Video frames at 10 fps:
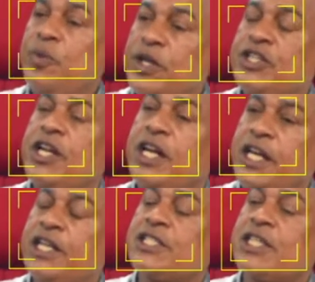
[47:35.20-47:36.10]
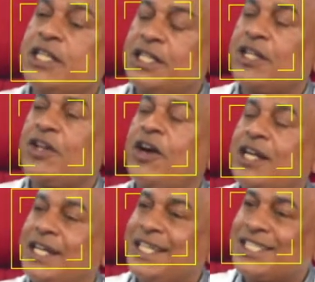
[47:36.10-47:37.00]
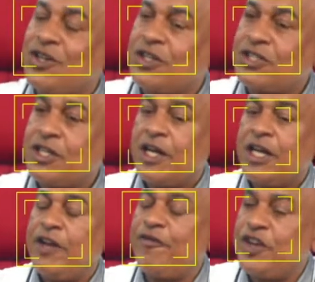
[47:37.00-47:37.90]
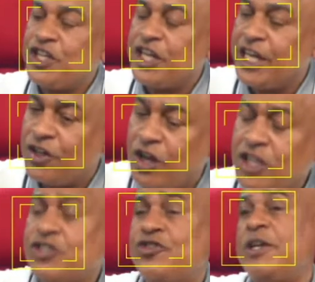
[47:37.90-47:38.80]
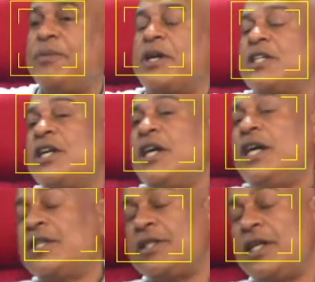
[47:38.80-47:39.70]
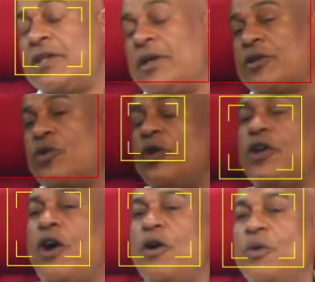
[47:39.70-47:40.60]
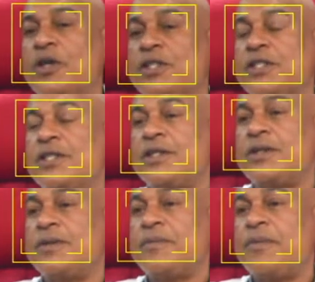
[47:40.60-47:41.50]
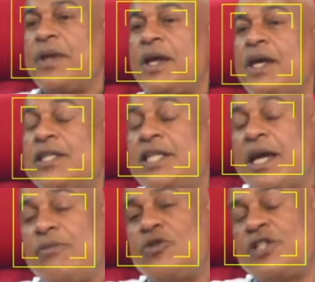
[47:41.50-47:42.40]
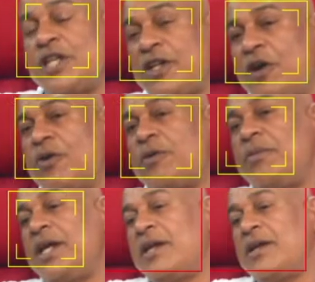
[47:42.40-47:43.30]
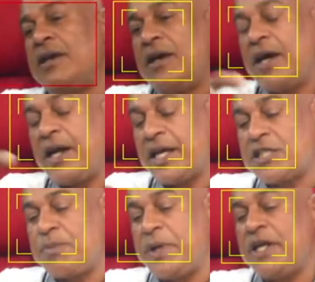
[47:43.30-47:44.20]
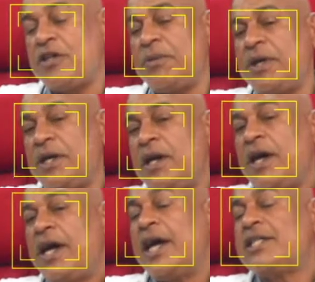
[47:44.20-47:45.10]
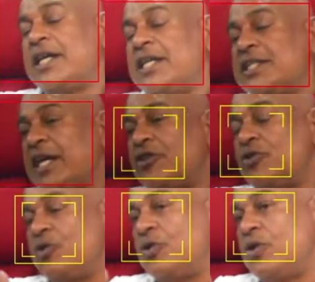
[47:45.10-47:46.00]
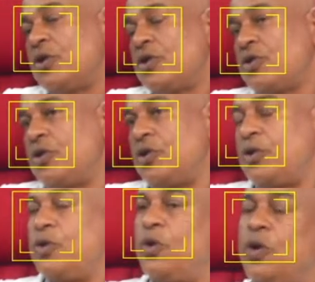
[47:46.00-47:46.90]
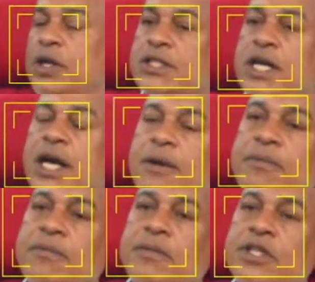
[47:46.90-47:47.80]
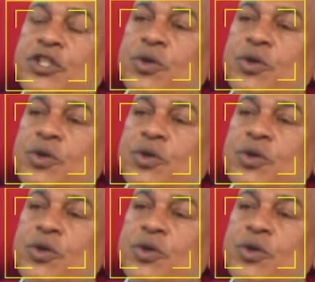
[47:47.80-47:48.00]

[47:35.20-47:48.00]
the leaders can sit down and discuss the fishing industry, because it going downwards. It's them who sit down with me and explain to me. Hence, I decide to hold this show.